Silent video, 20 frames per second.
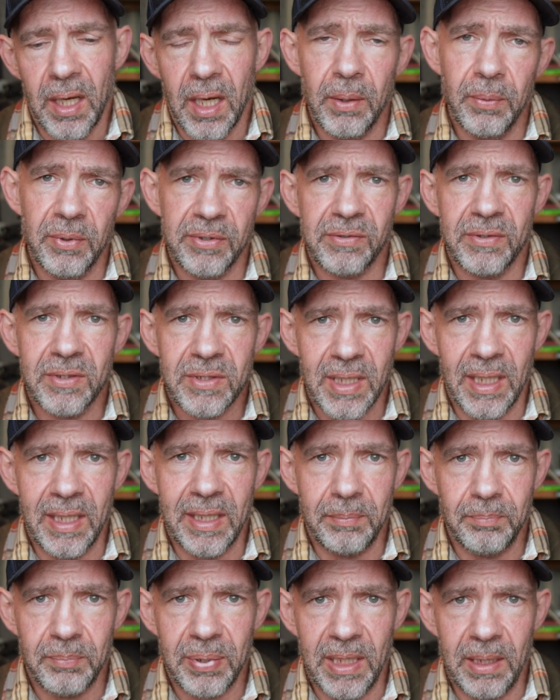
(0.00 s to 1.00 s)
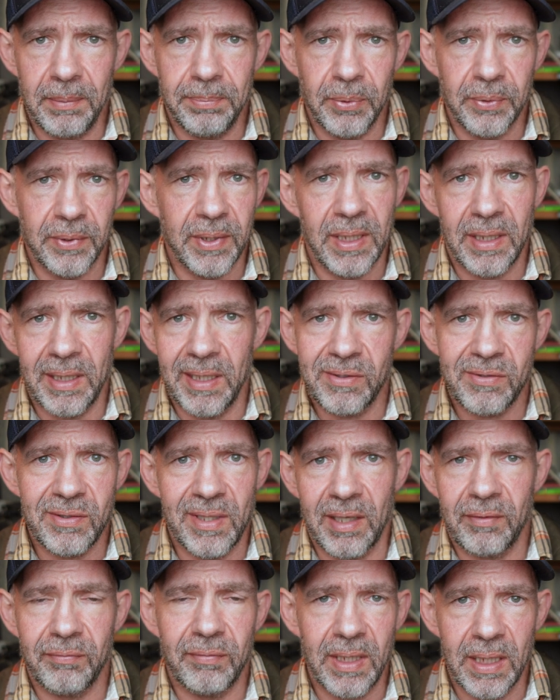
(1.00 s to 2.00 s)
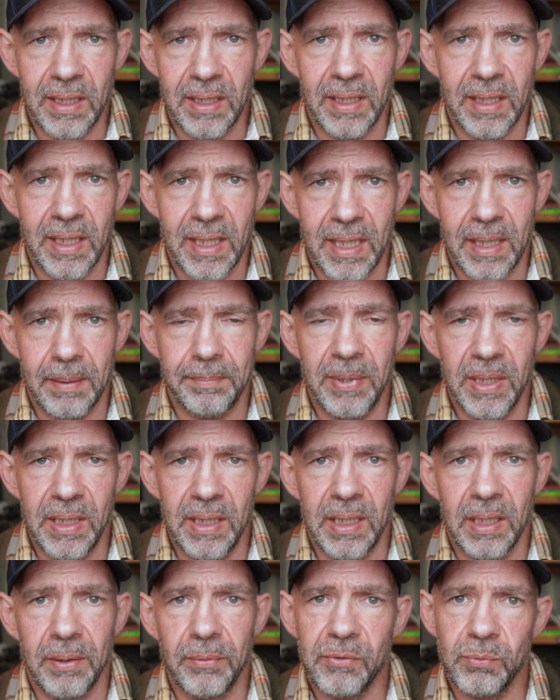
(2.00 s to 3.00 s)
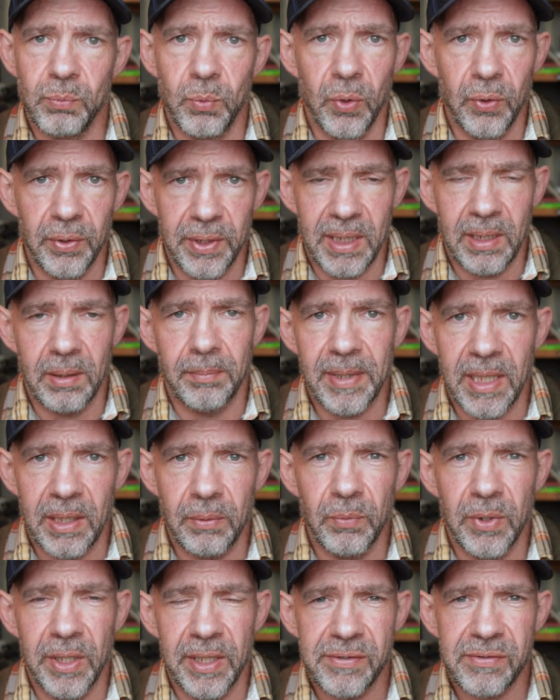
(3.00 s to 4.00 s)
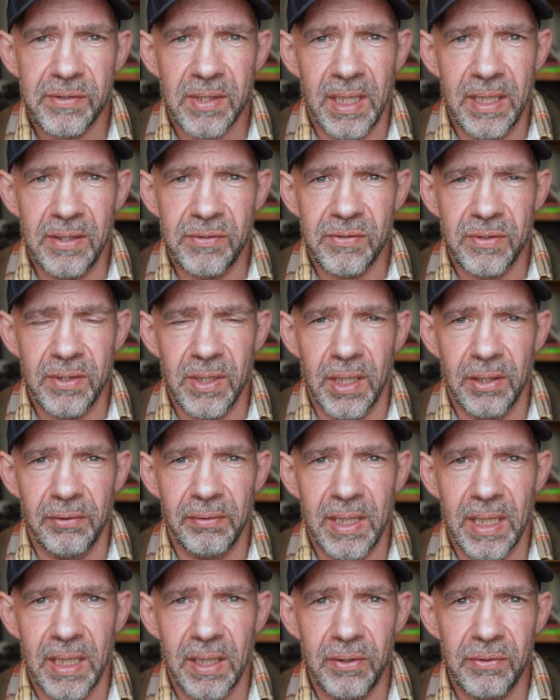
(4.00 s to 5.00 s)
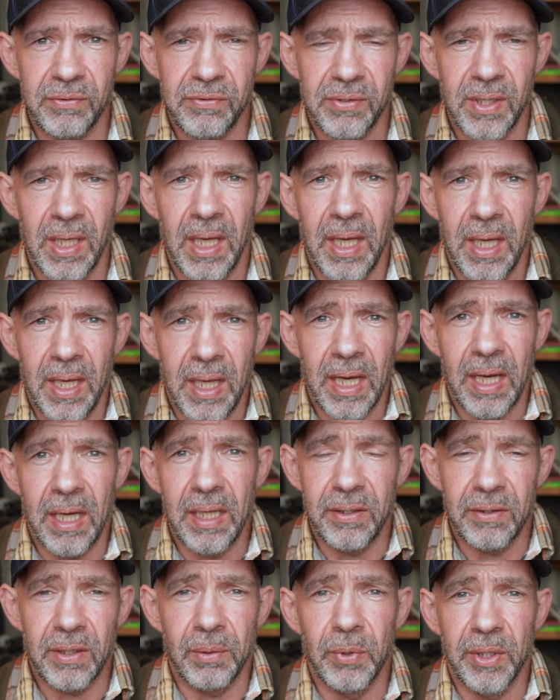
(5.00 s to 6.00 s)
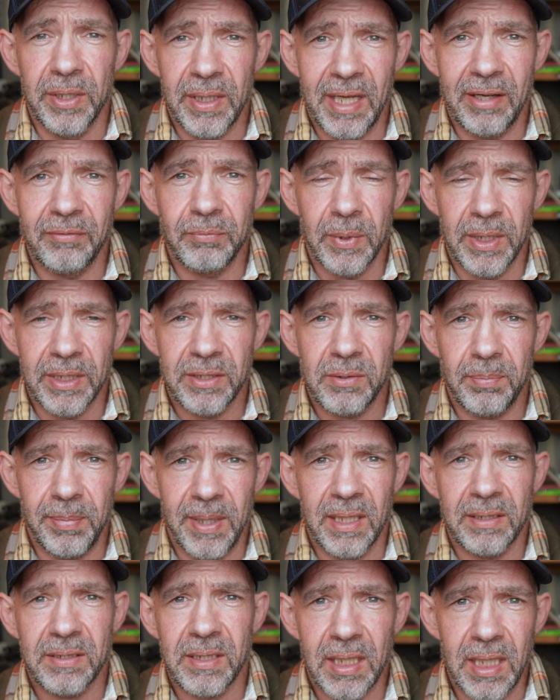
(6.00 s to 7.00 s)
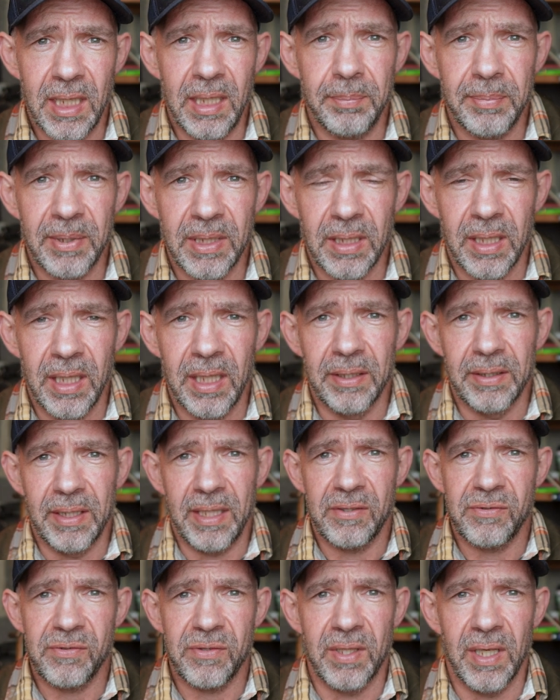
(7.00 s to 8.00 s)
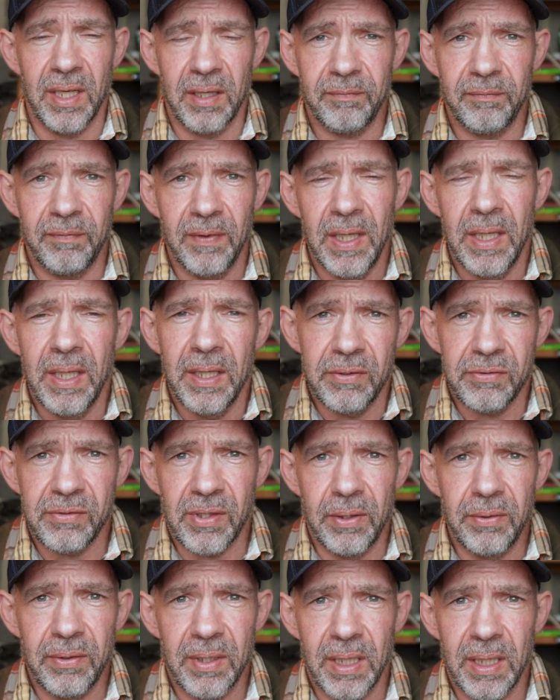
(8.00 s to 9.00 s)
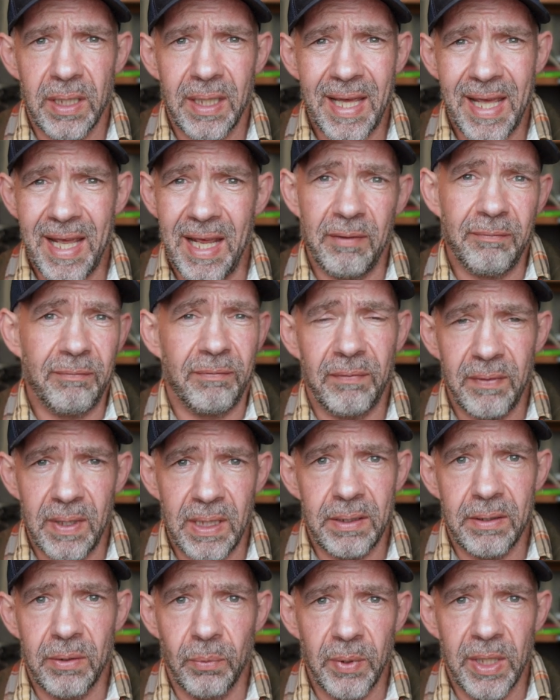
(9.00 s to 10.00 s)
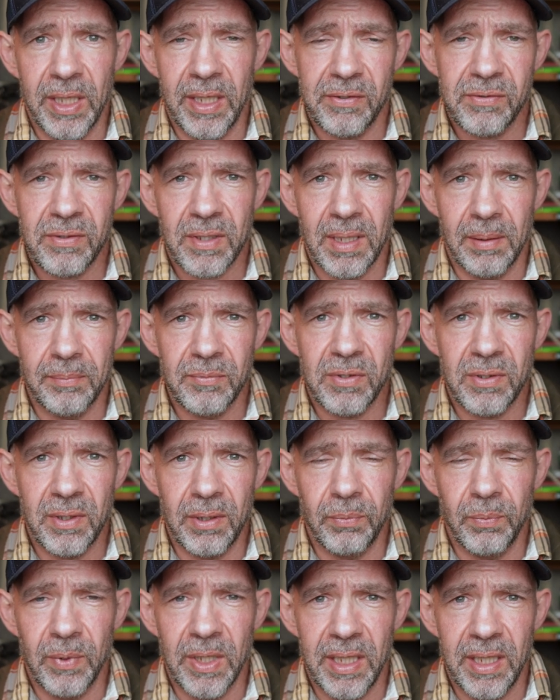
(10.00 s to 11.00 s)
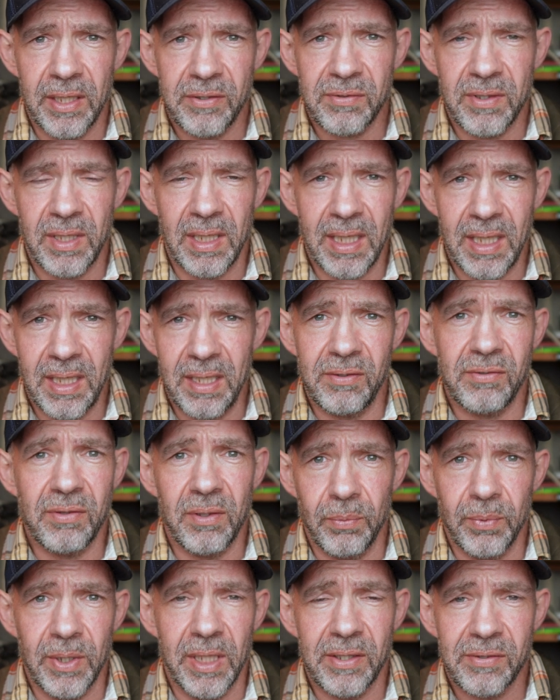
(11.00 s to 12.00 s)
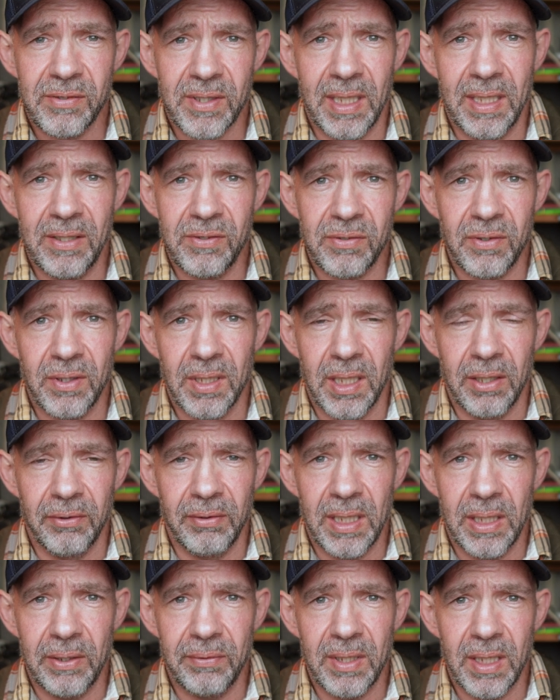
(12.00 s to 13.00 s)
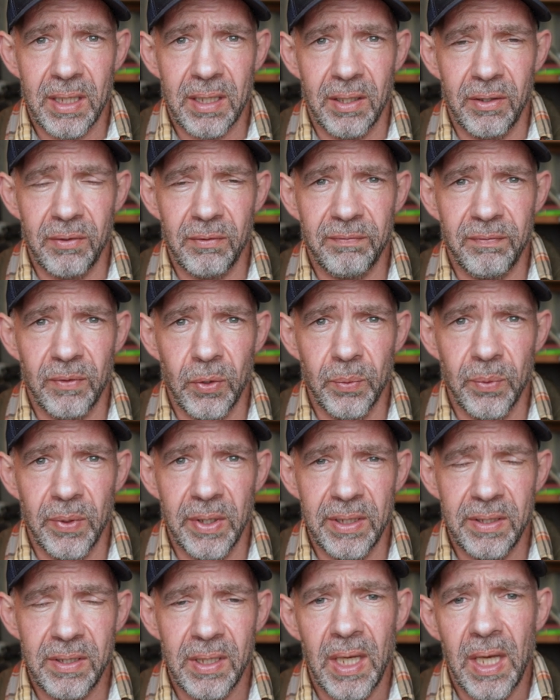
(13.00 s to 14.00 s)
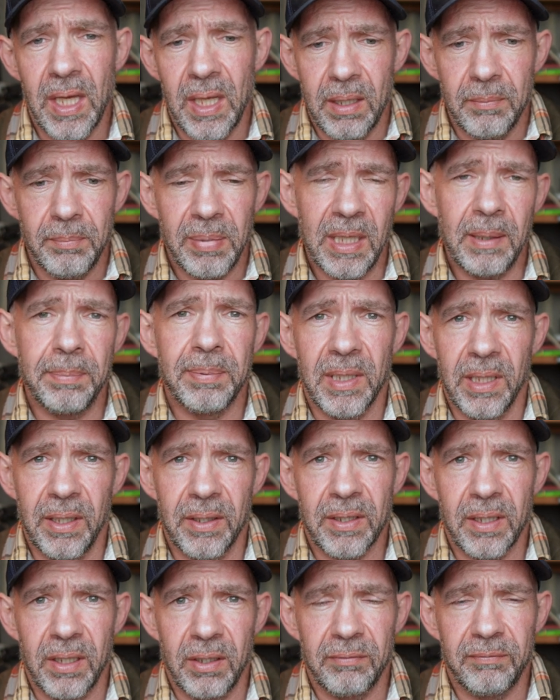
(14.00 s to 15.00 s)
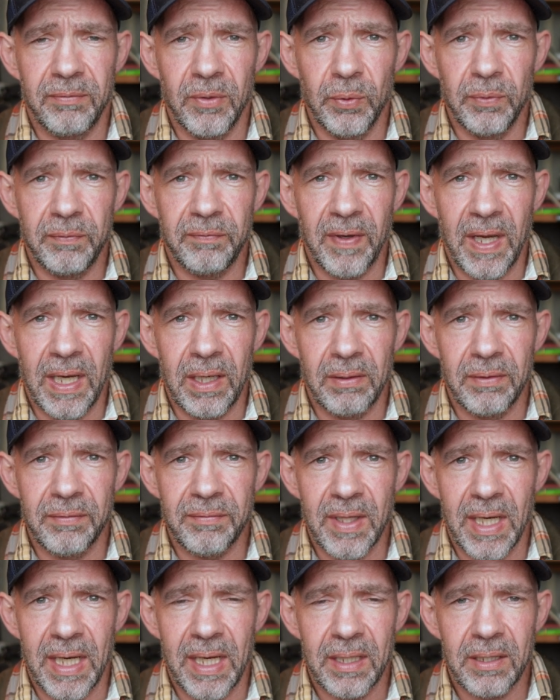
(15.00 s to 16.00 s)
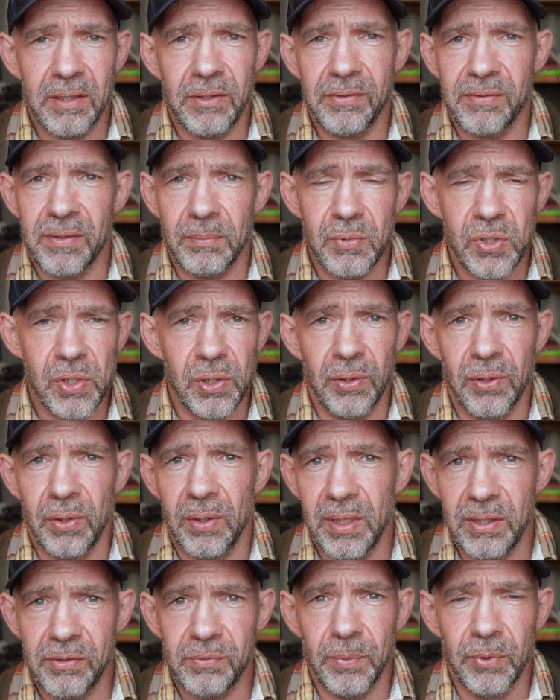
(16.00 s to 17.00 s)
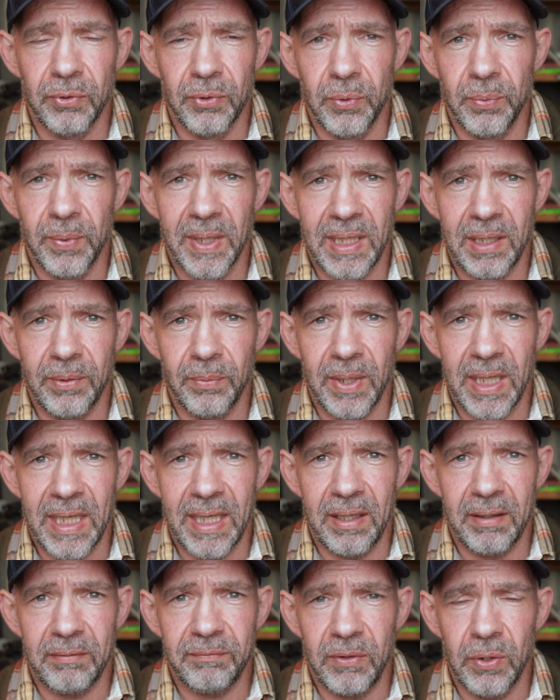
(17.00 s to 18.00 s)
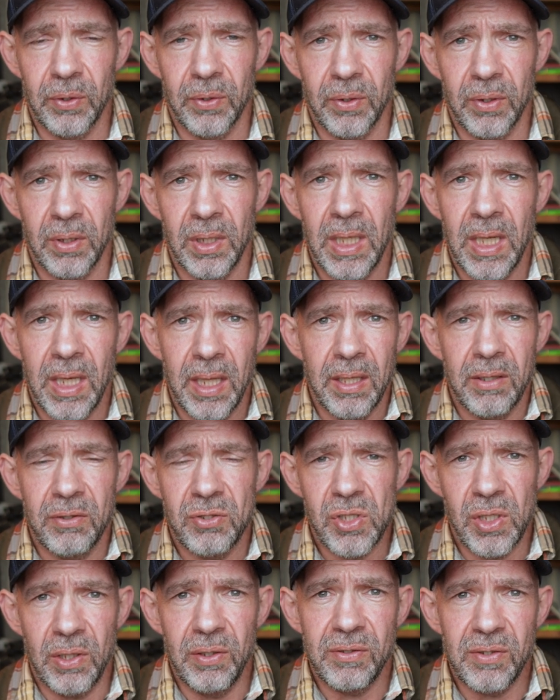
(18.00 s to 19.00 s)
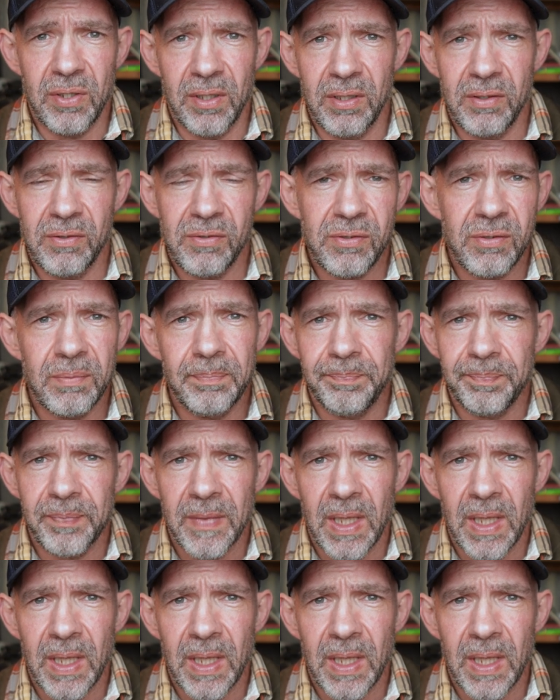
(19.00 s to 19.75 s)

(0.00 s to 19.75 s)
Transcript: I wasn't telling people that it's definitely going to happen. I was warning about worst case scenarios, and I want everyone to be able to keep an eye on this stuff so that if the worst comes to the worst, and it is the worst case scenario that goes forward, people aren't going to fall foul of that, because I'm sure, as we're all well aware, if you're shooters,